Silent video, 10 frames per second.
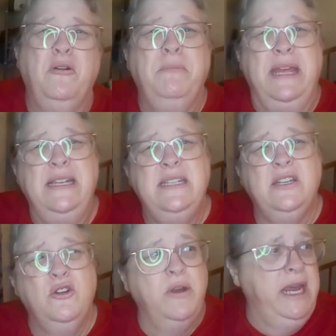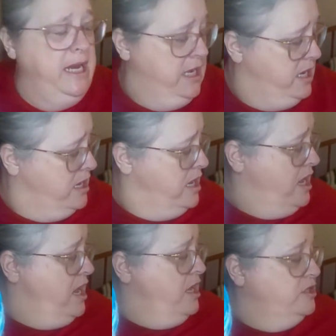mint green.
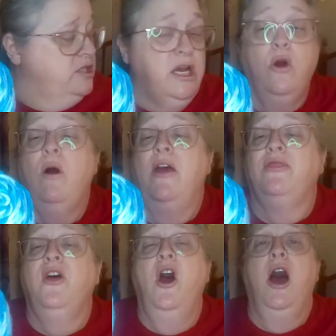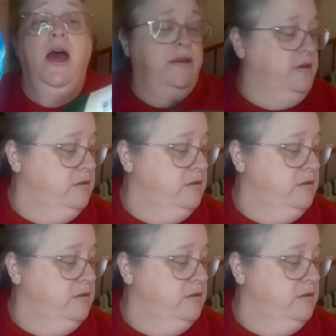So I thought